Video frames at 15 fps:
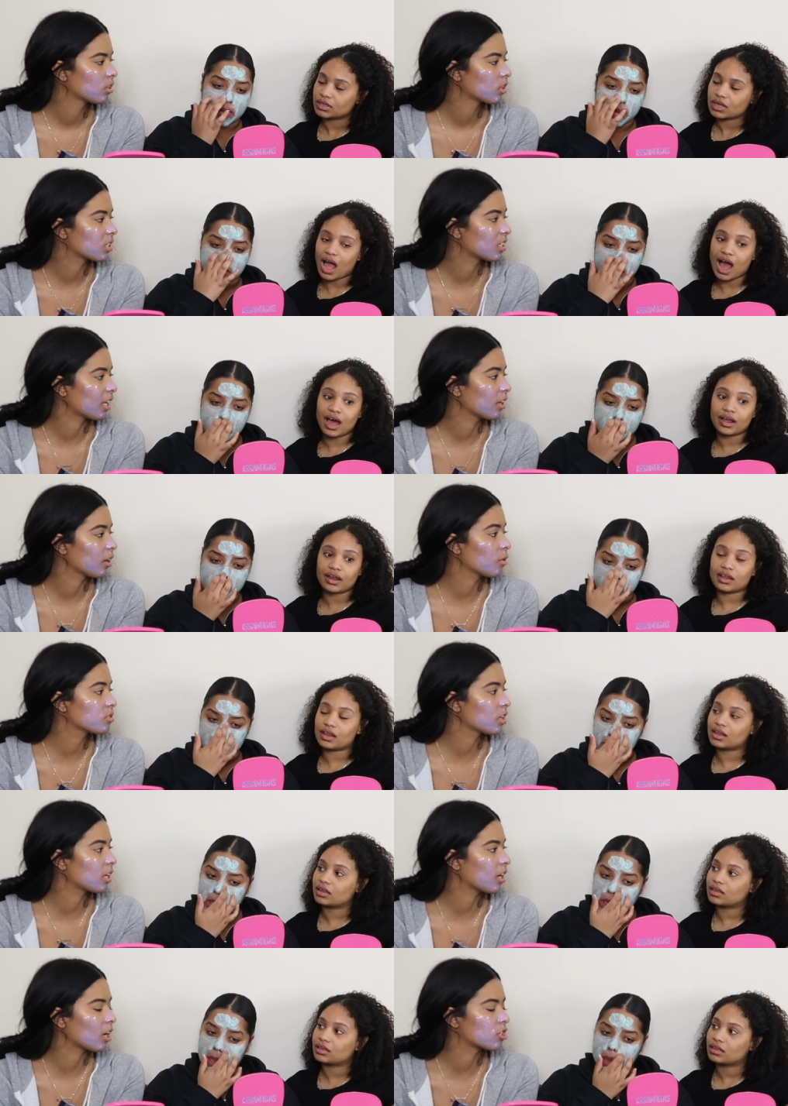Speaker 1: Cause I, know
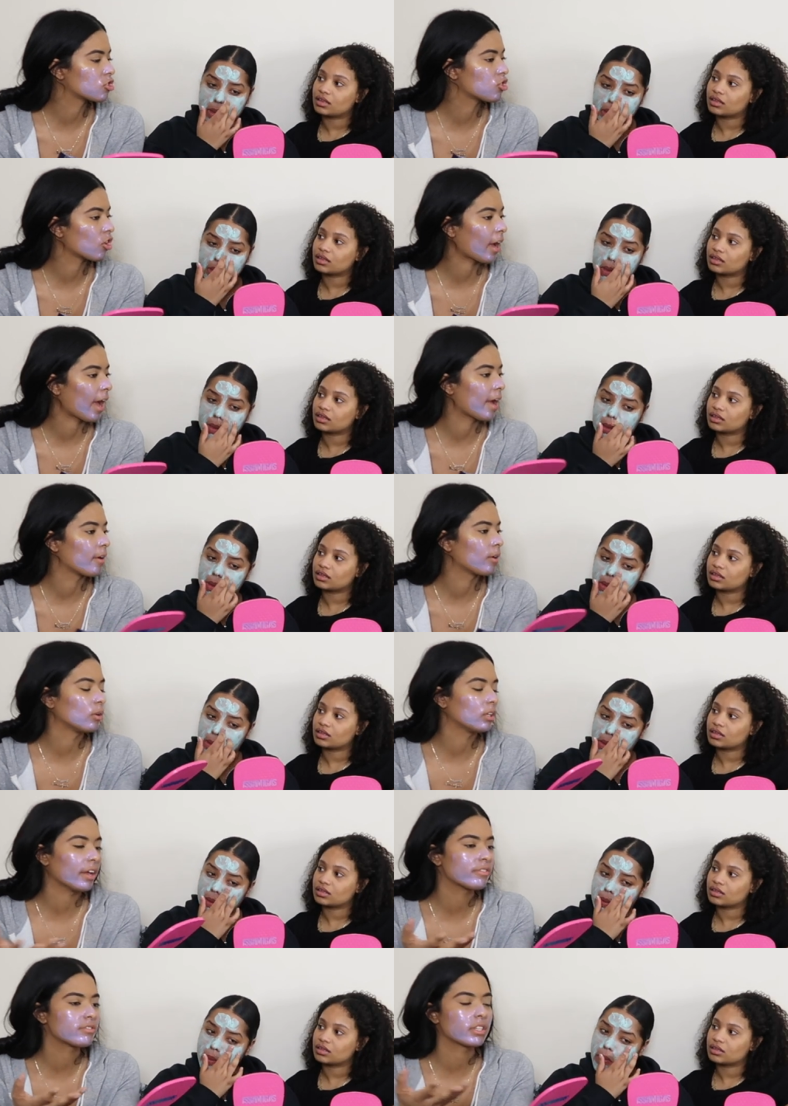that
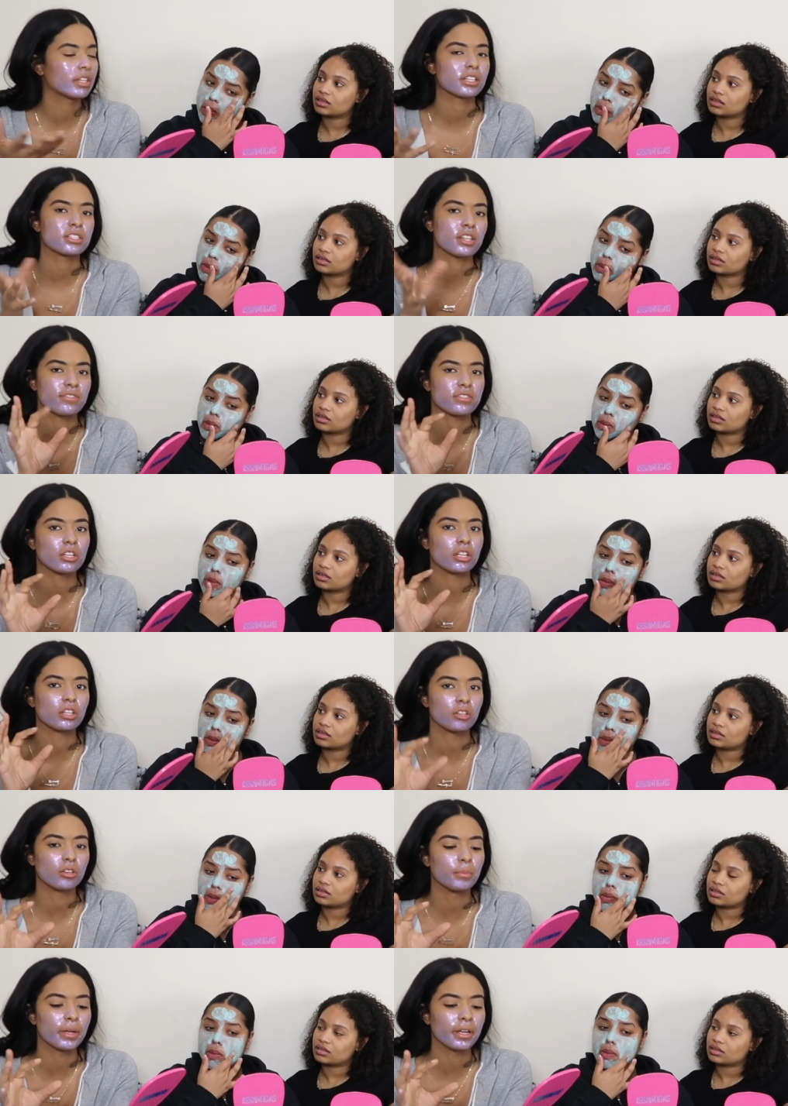all I've seen, cause I've seen a
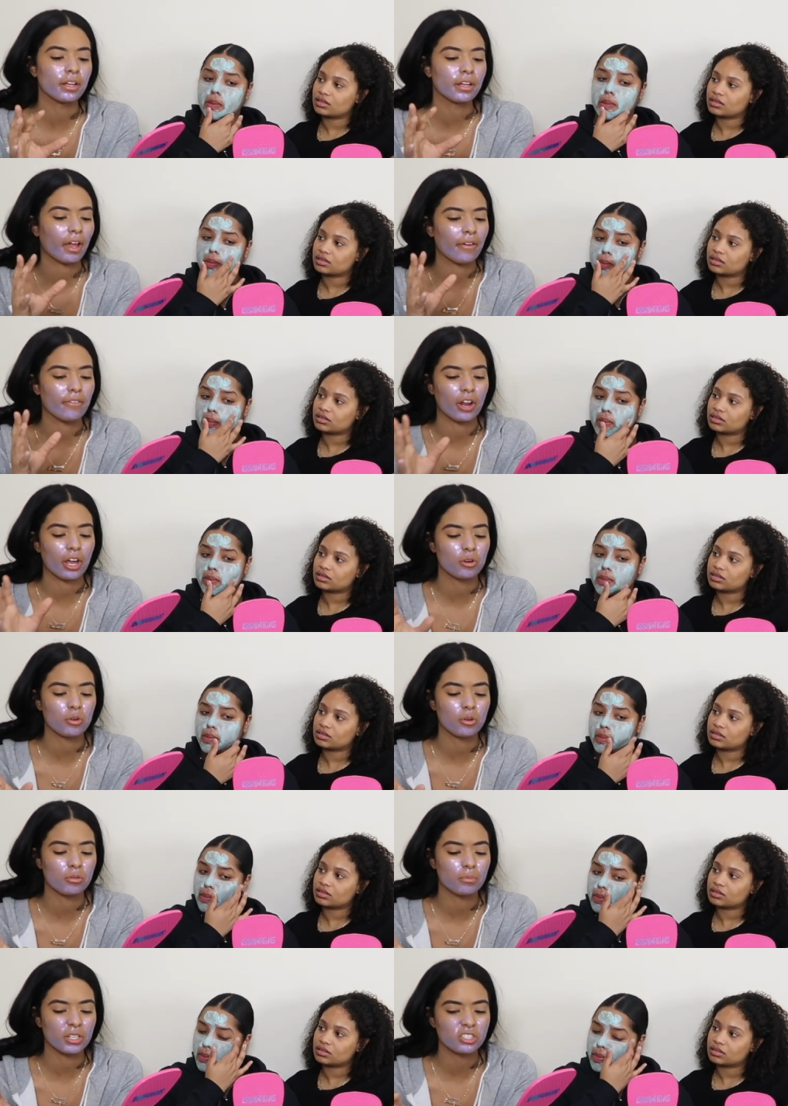little bit, I, I don't
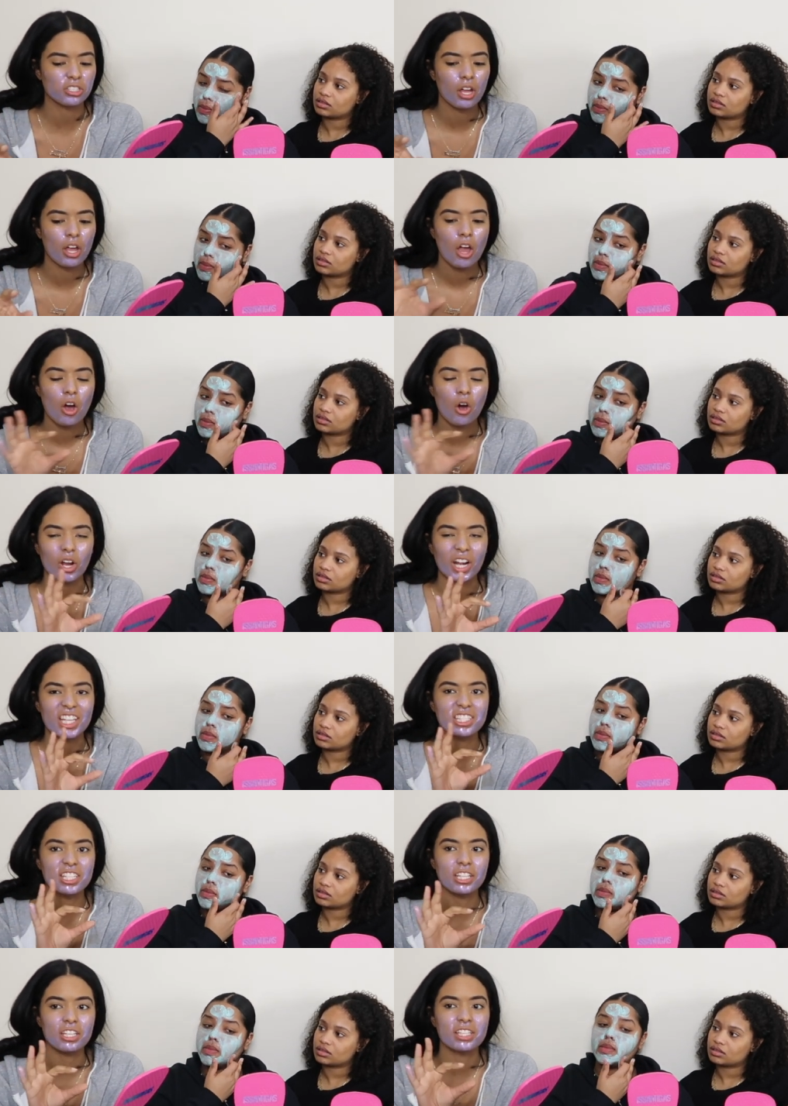know much. All
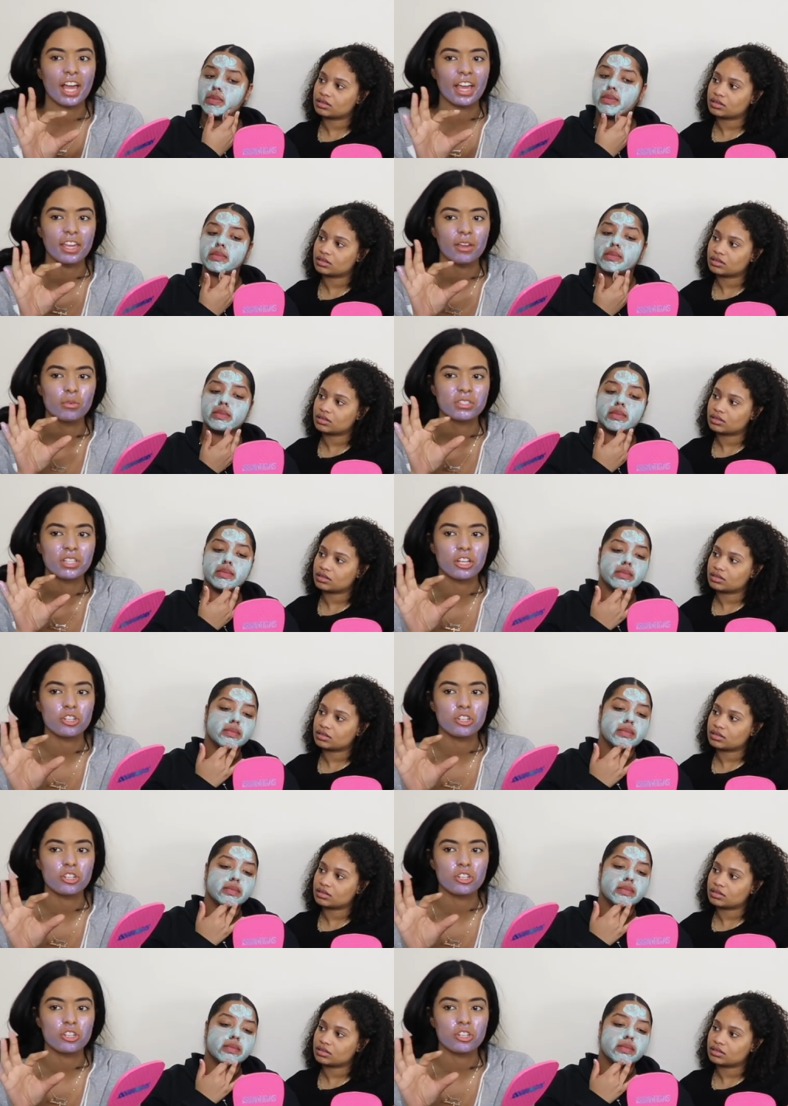I've seen is that he was